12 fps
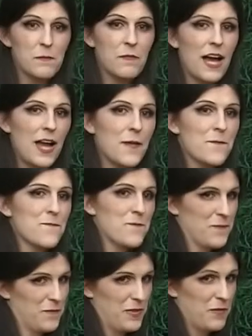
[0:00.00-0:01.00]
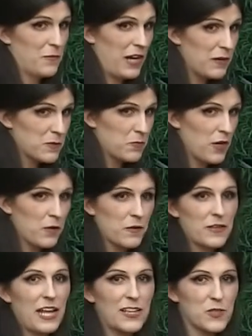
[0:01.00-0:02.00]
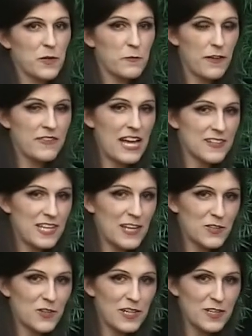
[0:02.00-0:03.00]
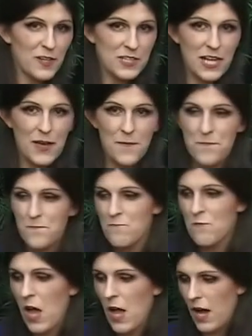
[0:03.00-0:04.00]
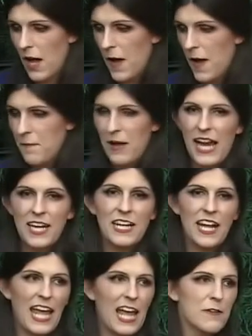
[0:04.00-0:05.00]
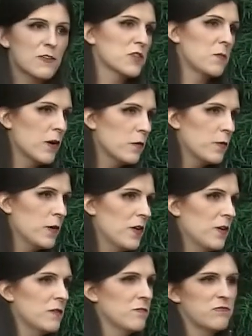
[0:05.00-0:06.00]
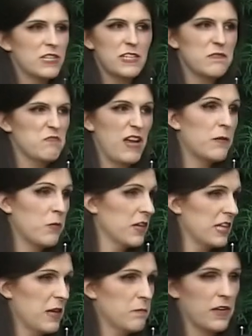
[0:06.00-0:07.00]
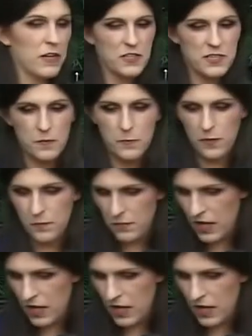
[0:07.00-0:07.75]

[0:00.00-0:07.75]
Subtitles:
in mind, when I was broke, I had $25,000 of credit card debt. I didn't have a smartphone. I won a campaign on a dumb phone.